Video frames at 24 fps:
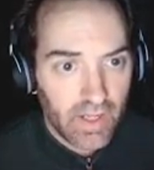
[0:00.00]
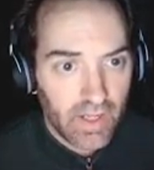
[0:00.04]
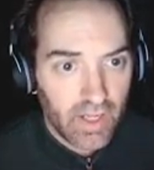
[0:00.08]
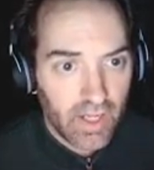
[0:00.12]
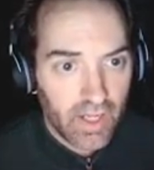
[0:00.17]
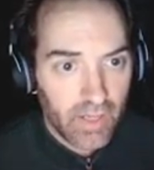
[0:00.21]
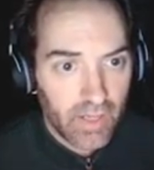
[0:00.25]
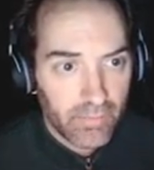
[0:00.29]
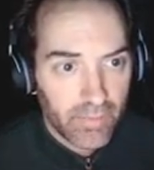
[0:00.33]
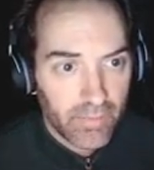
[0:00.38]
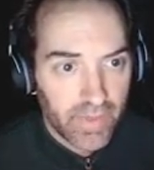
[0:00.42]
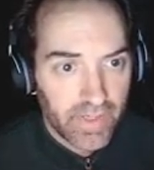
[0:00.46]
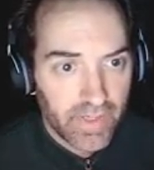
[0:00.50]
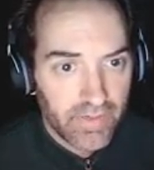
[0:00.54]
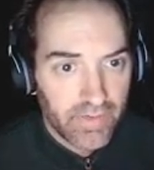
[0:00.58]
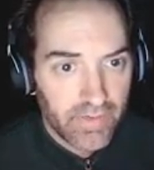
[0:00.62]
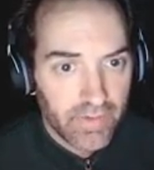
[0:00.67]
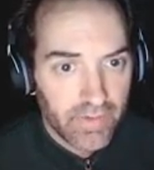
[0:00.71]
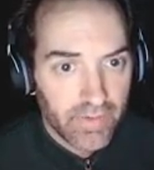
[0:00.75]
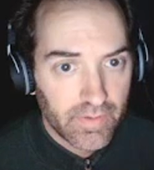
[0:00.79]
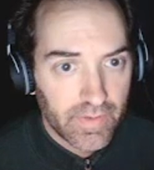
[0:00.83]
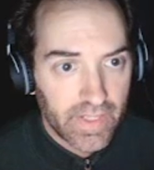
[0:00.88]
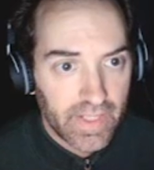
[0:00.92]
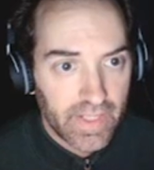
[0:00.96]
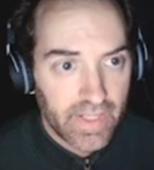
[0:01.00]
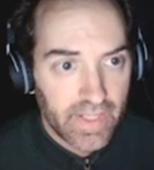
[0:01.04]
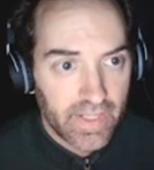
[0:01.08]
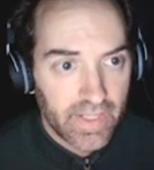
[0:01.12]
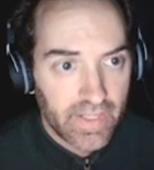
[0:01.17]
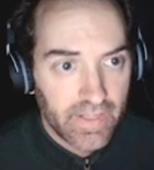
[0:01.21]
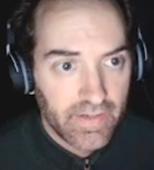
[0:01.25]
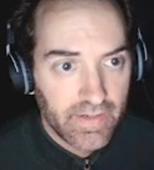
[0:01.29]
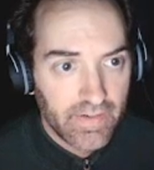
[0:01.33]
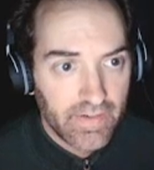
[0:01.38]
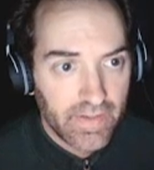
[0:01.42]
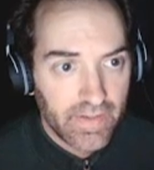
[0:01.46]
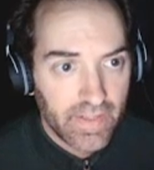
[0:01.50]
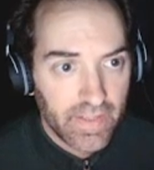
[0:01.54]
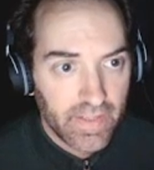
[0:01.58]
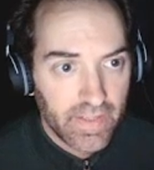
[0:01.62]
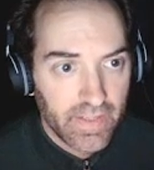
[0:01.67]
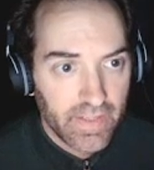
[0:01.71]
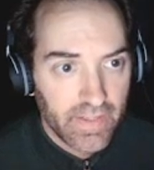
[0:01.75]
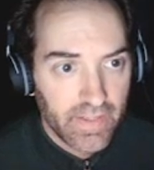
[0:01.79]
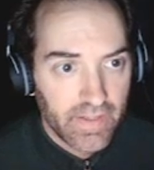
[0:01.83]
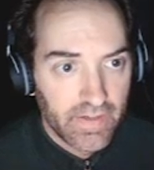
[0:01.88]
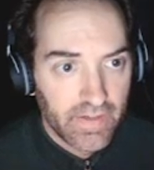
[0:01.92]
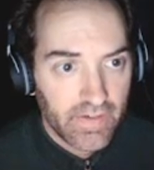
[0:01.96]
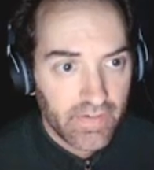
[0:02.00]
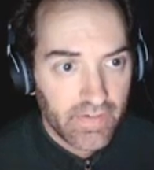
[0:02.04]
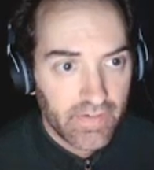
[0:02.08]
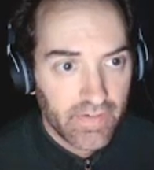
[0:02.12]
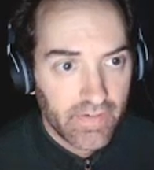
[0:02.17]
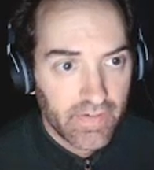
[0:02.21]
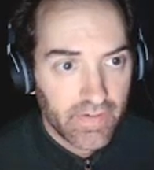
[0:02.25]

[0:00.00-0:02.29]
I'm going to go ahead and